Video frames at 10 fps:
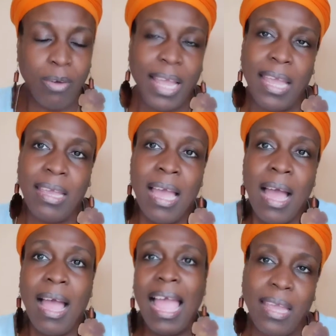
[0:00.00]
Okay?
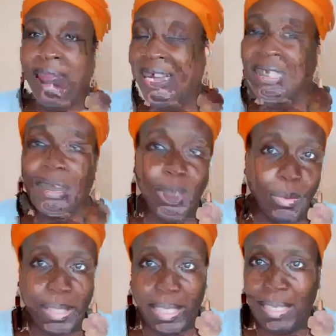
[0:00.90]
And that's not
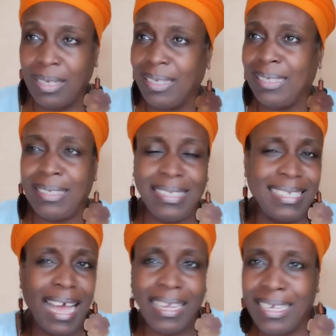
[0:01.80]
the only thing. It's
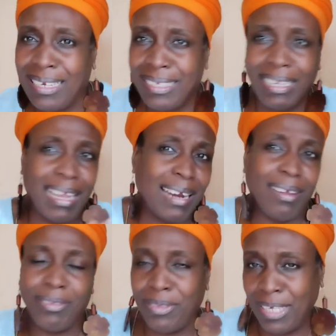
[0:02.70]
diet, it's a
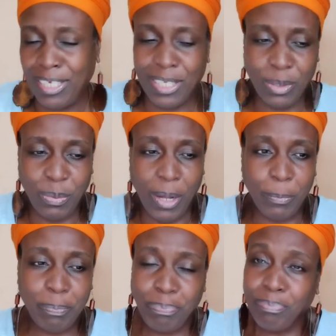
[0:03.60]
lot of other things as well.